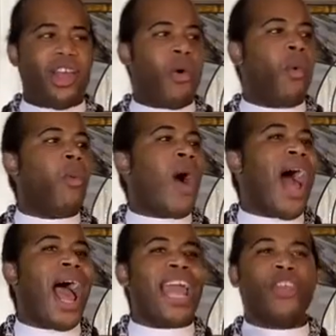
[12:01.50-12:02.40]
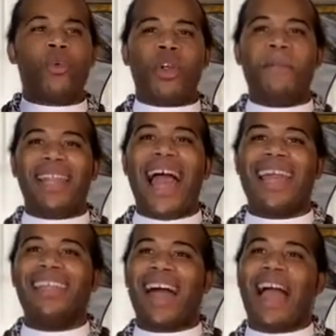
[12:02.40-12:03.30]
why your
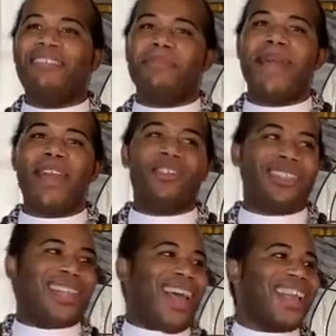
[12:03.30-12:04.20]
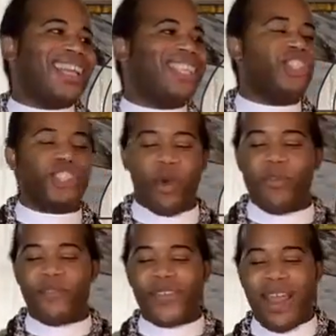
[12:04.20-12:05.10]
Black Lives Matter sign is so
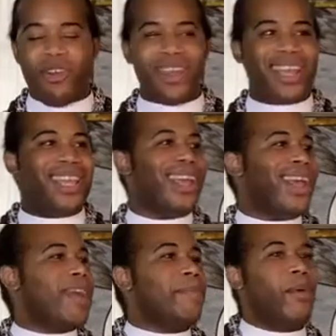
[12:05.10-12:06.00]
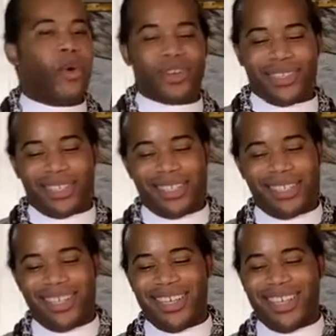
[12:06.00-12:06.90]
very important.
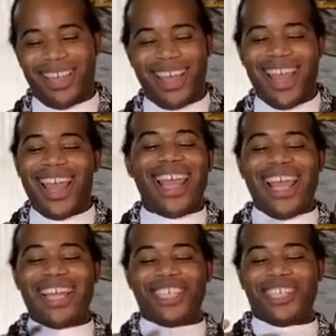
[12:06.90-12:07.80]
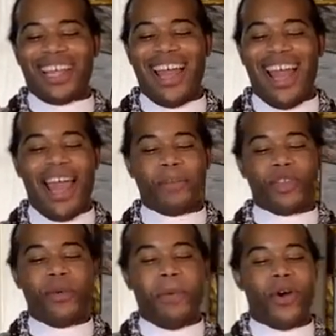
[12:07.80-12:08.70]
Each
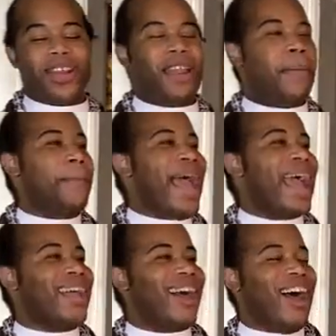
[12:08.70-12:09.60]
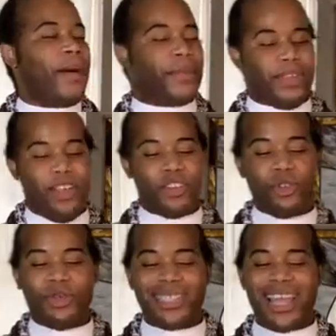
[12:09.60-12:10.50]
time you put it back up,
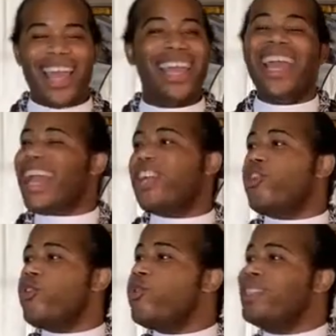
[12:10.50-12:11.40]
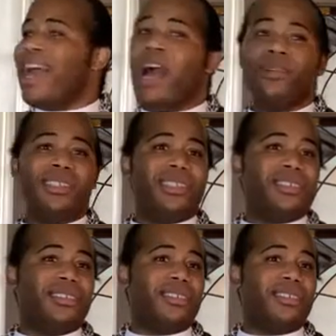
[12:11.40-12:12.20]
you say, "In whose house?"